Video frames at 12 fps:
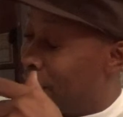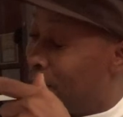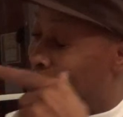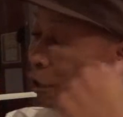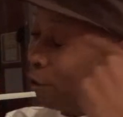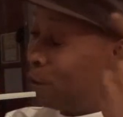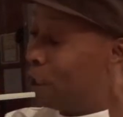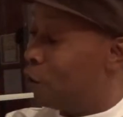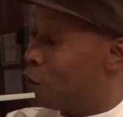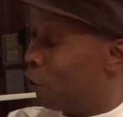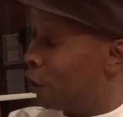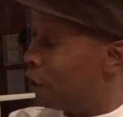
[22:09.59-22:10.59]
up. This is me
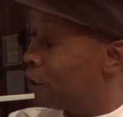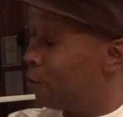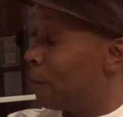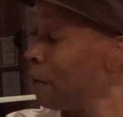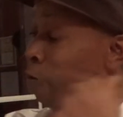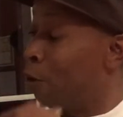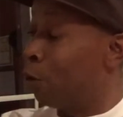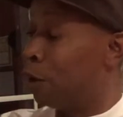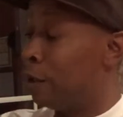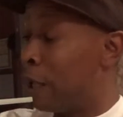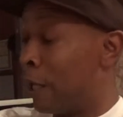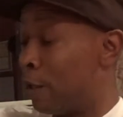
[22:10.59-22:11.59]
going into my
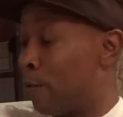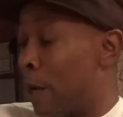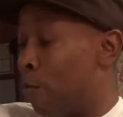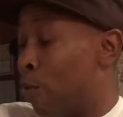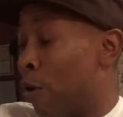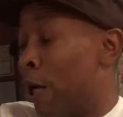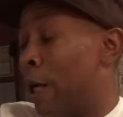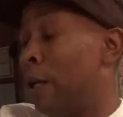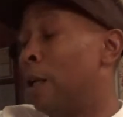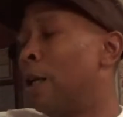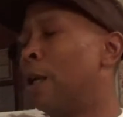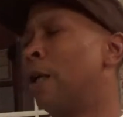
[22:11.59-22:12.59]
Rolodex, my brain.